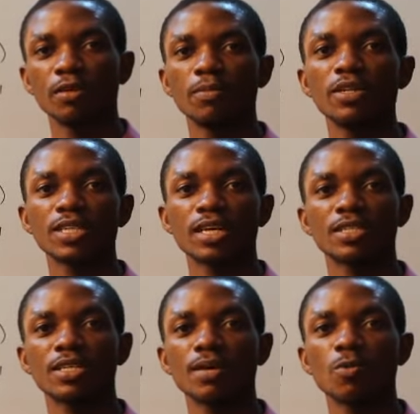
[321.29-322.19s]
Please
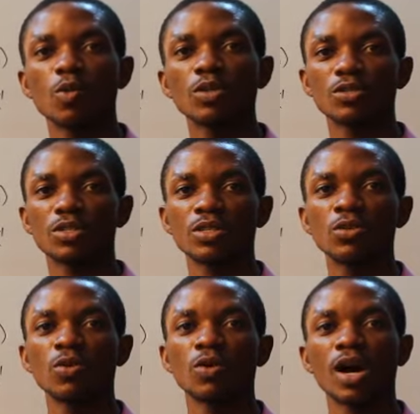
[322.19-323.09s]
answer them. We want to
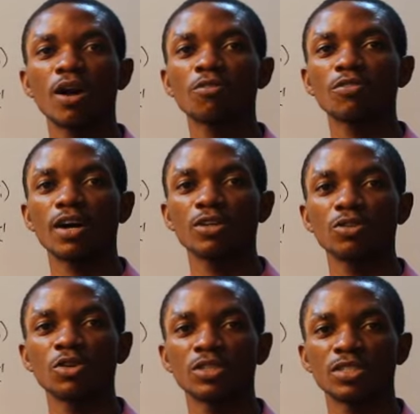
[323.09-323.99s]
know how far
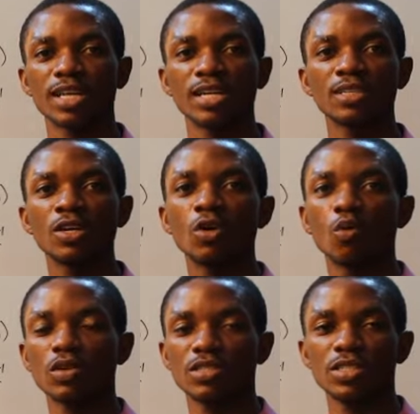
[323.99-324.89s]
you understand
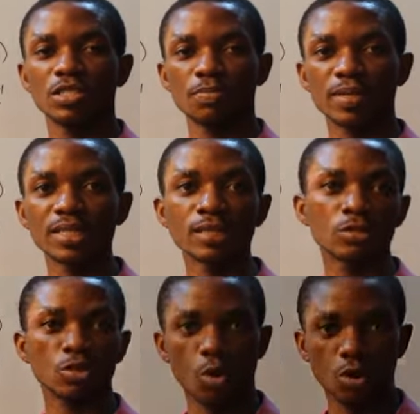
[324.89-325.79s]
what is being
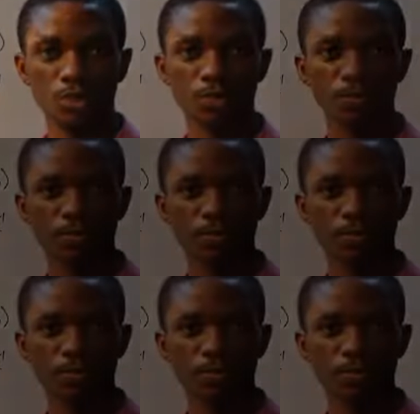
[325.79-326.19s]
taught.